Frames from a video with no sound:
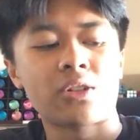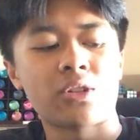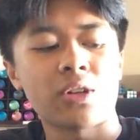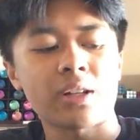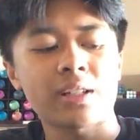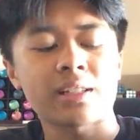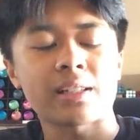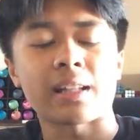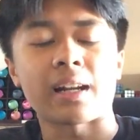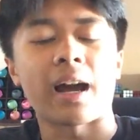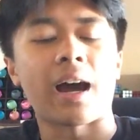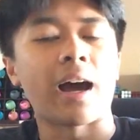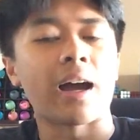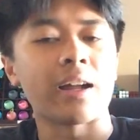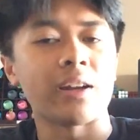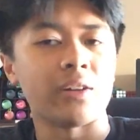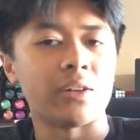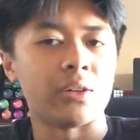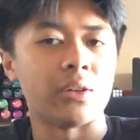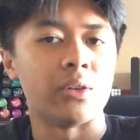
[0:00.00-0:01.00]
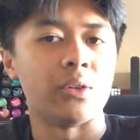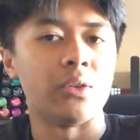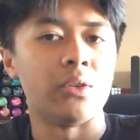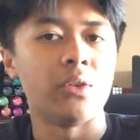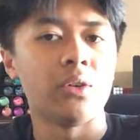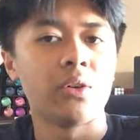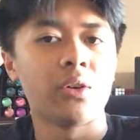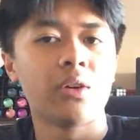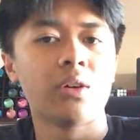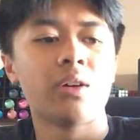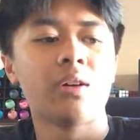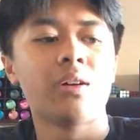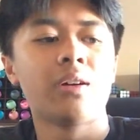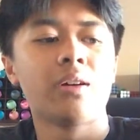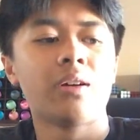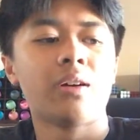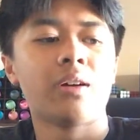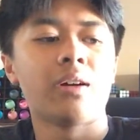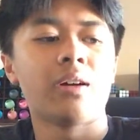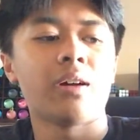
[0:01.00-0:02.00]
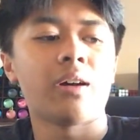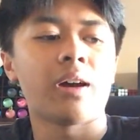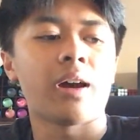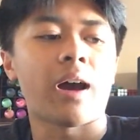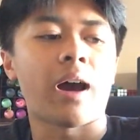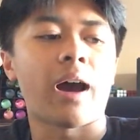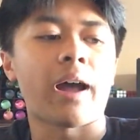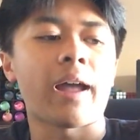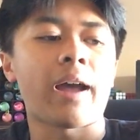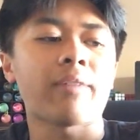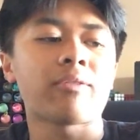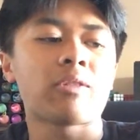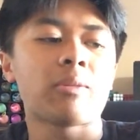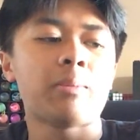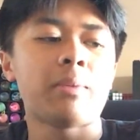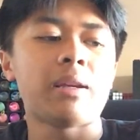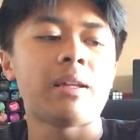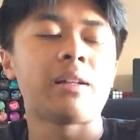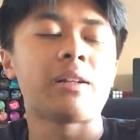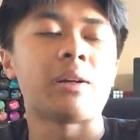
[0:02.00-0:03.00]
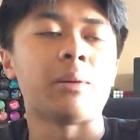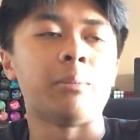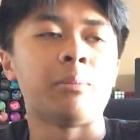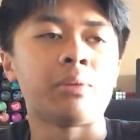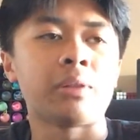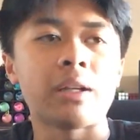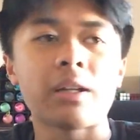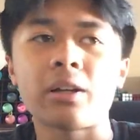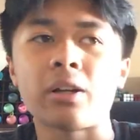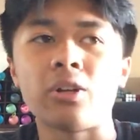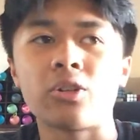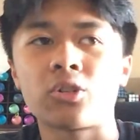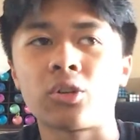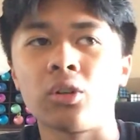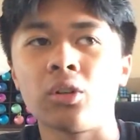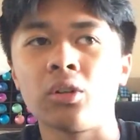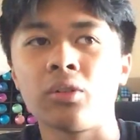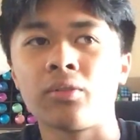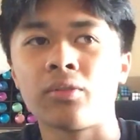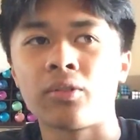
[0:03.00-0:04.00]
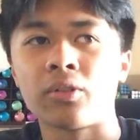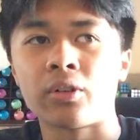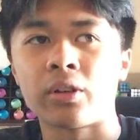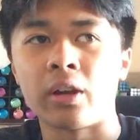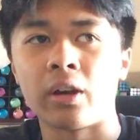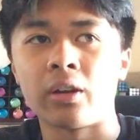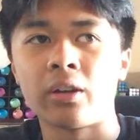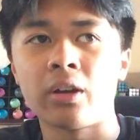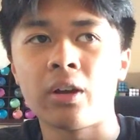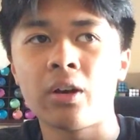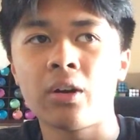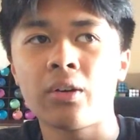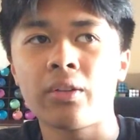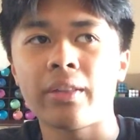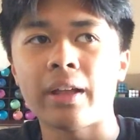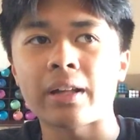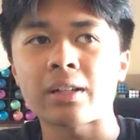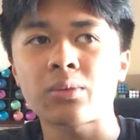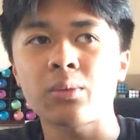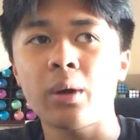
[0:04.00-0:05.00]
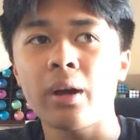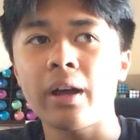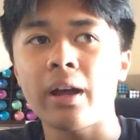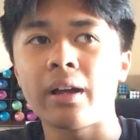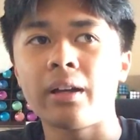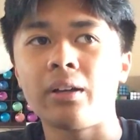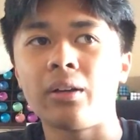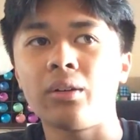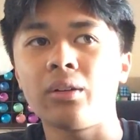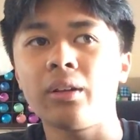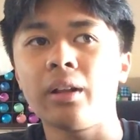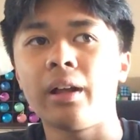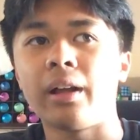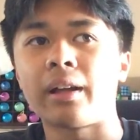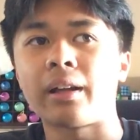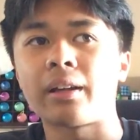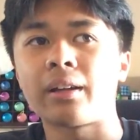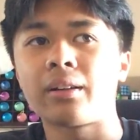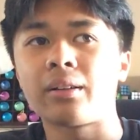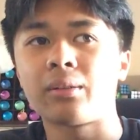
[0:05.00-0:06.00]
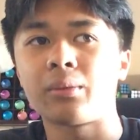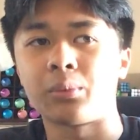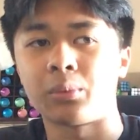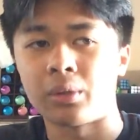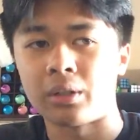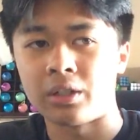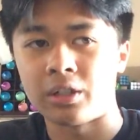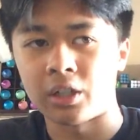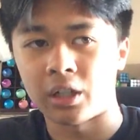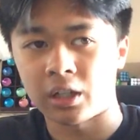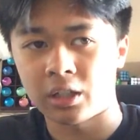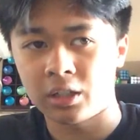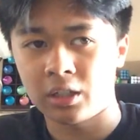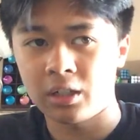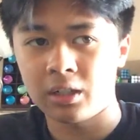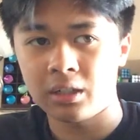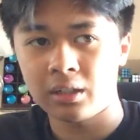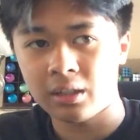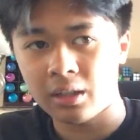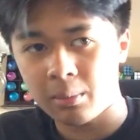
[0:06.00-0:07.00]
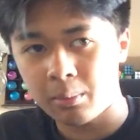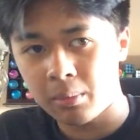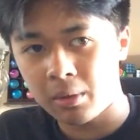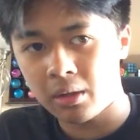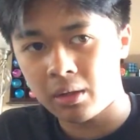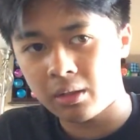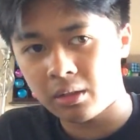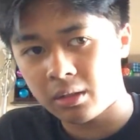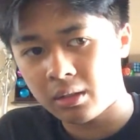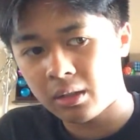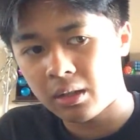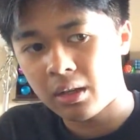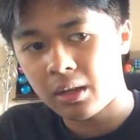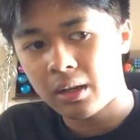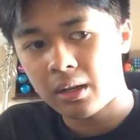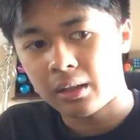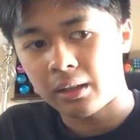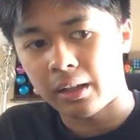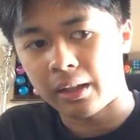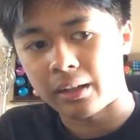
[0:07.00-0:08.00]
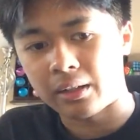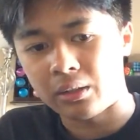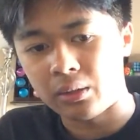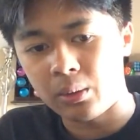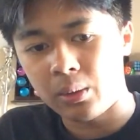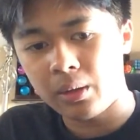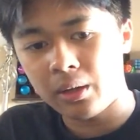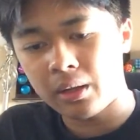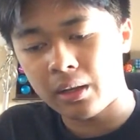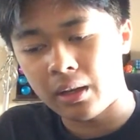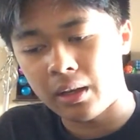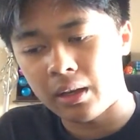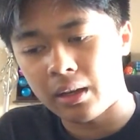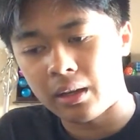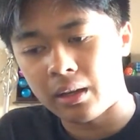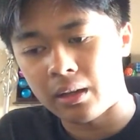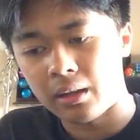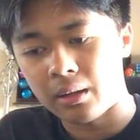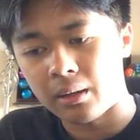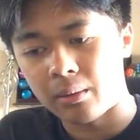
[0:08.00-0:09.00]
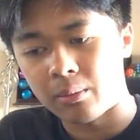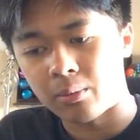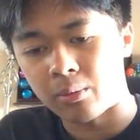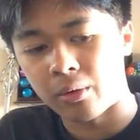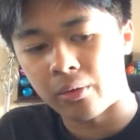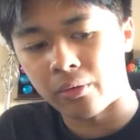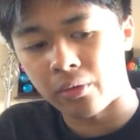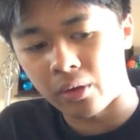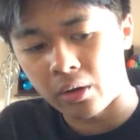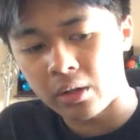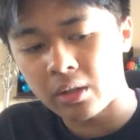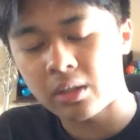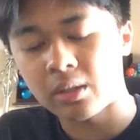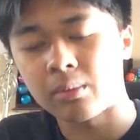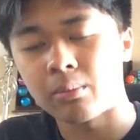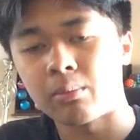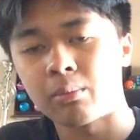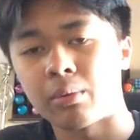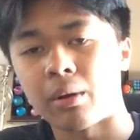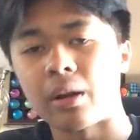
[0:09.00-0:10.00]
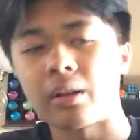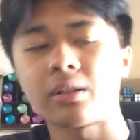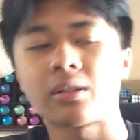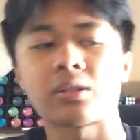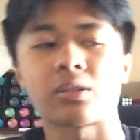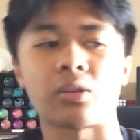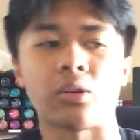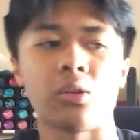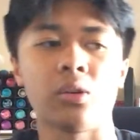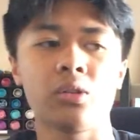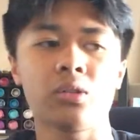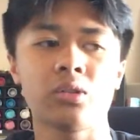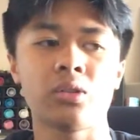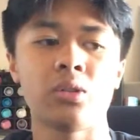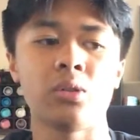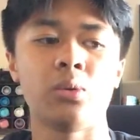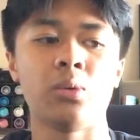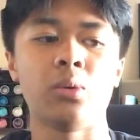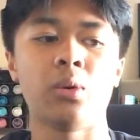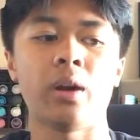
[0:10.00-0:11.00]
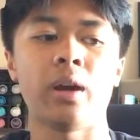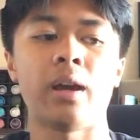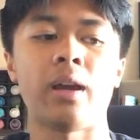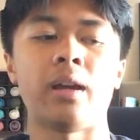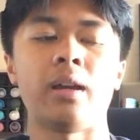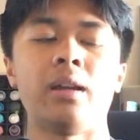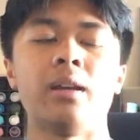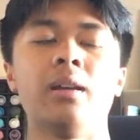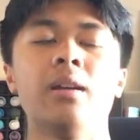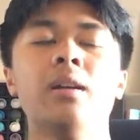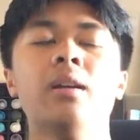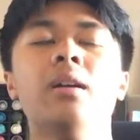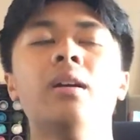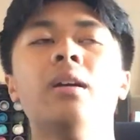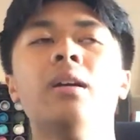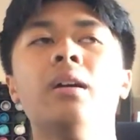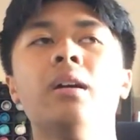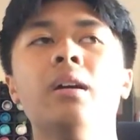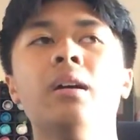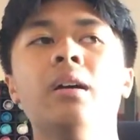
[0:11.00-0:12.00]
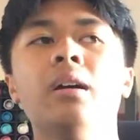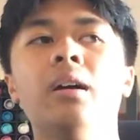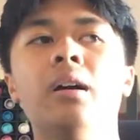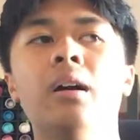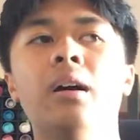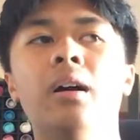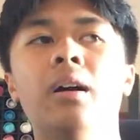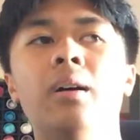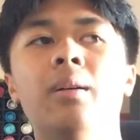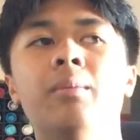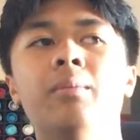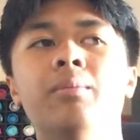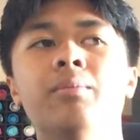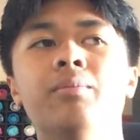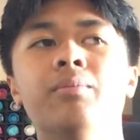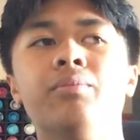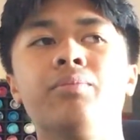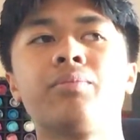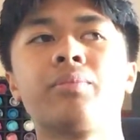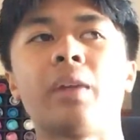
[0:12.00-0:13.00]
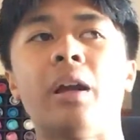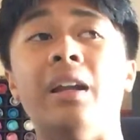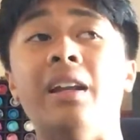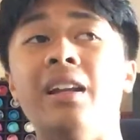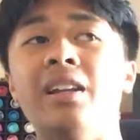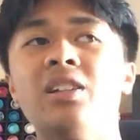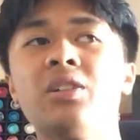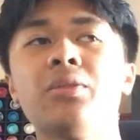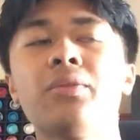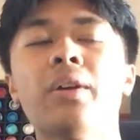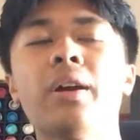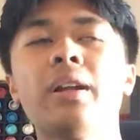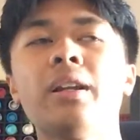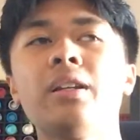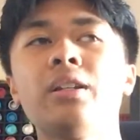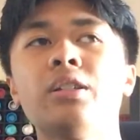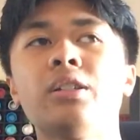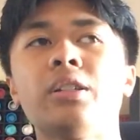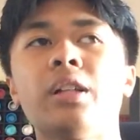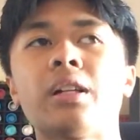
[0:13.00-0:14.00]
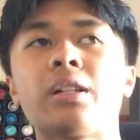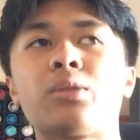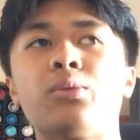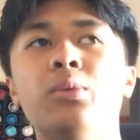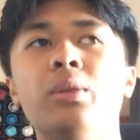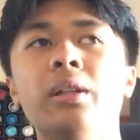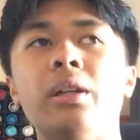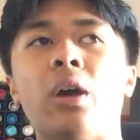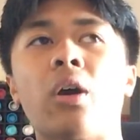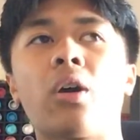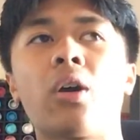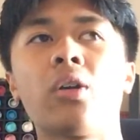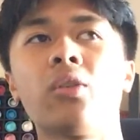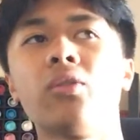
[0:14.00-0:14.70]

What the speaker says: um, the tricks that I do. I have to be in complete control of the yo-yo. That's why I don't like rejections that much. Like doing a reverse Brent Stoll to um a ninja vanish,